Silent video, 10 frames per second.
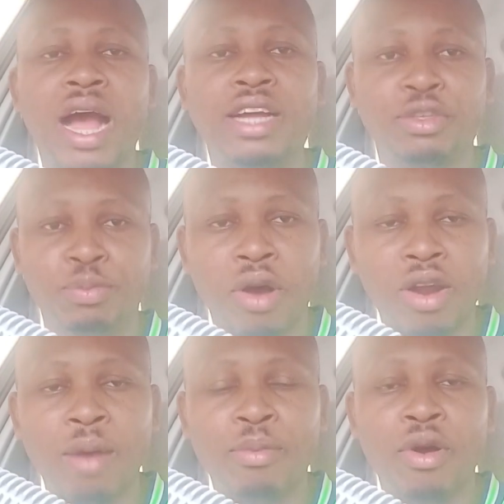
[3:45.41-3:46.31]
as
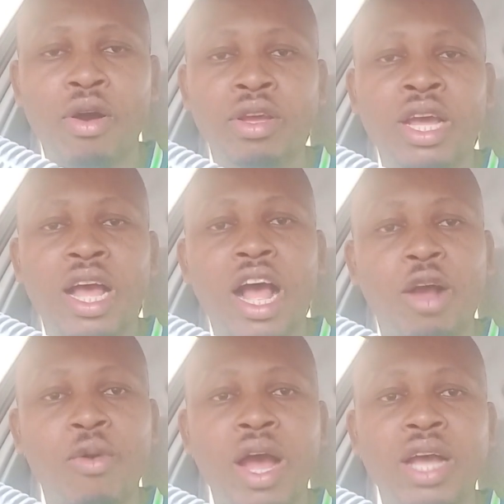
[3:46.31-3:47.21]
Burna Boy
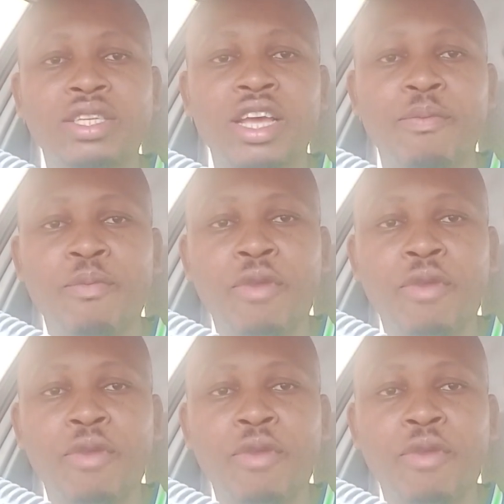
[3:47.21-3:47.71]
acquires a